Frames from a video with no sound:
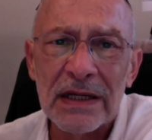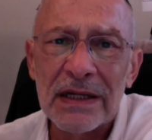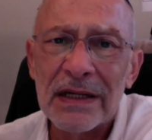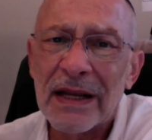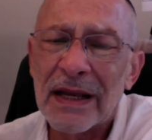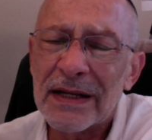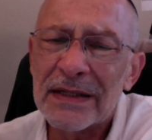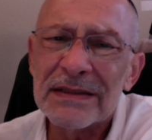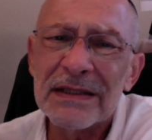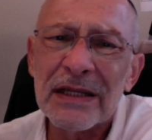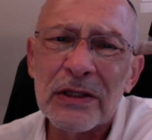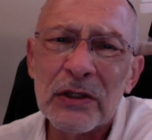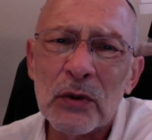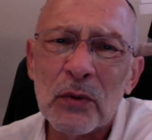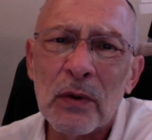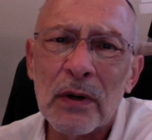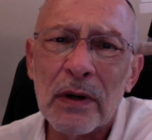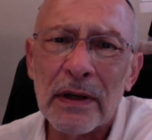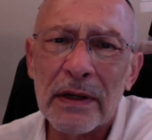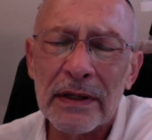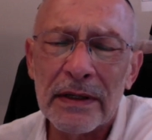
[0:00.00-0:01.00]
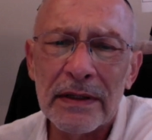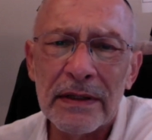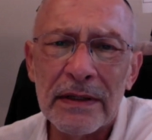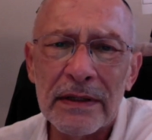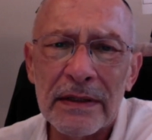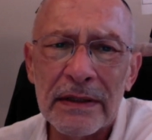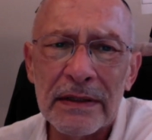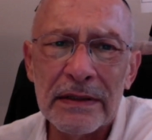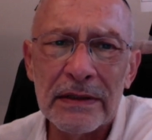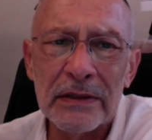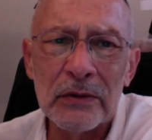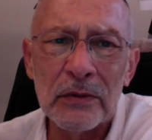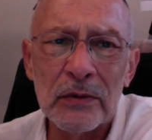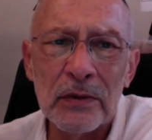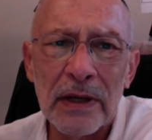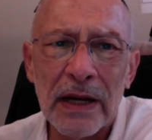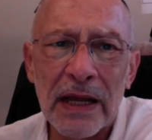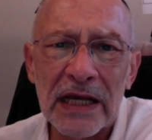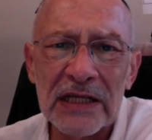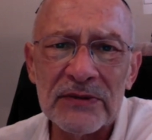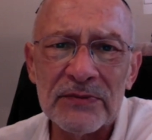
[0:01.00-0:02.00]
Like it's a dual
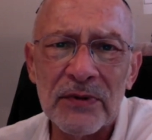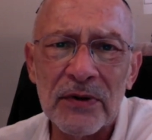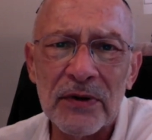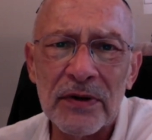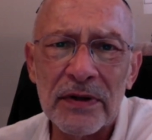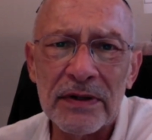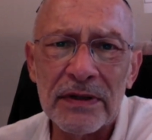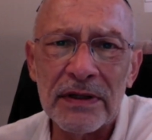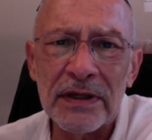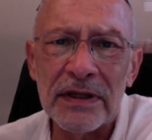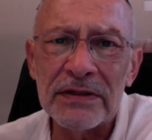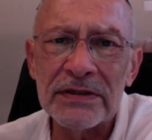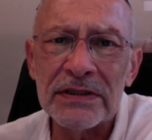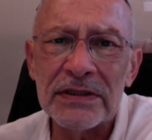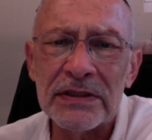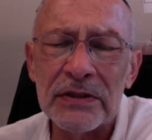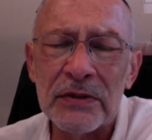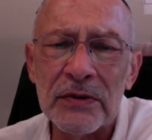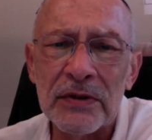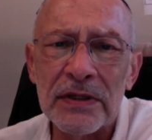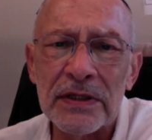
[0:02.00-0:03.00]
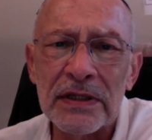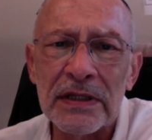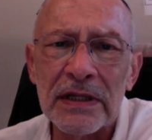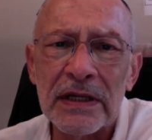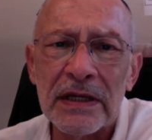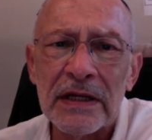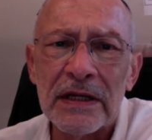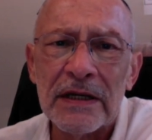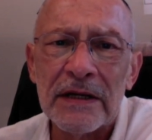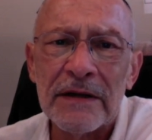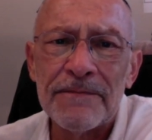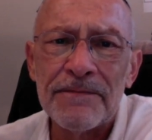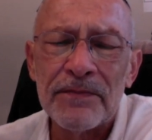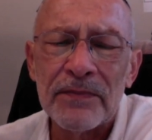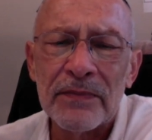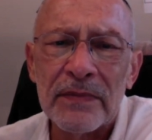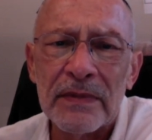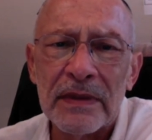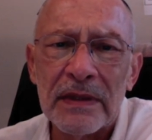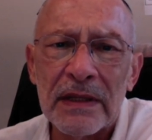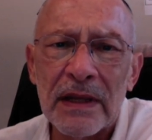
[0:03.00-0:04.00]
iceberg. Each student,
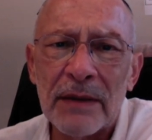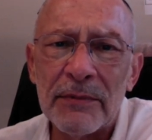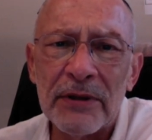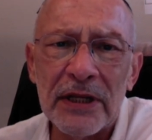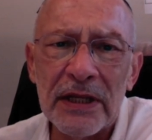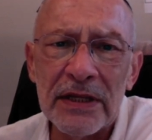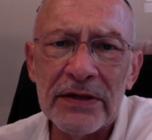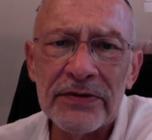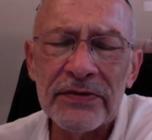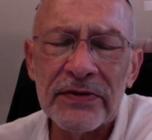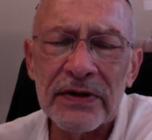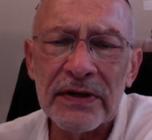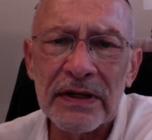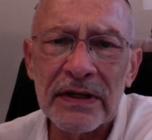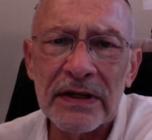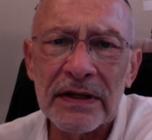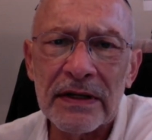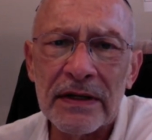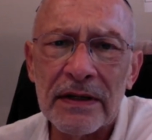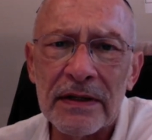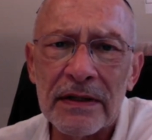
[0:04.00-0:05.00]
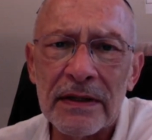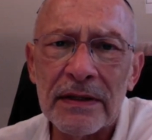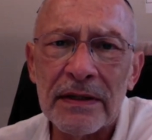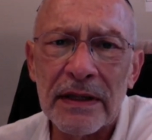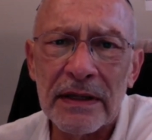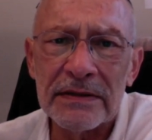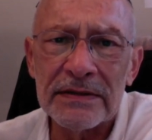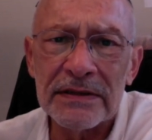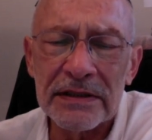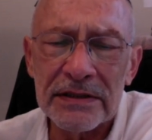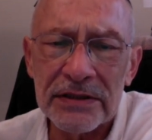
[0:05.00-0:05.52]
that's a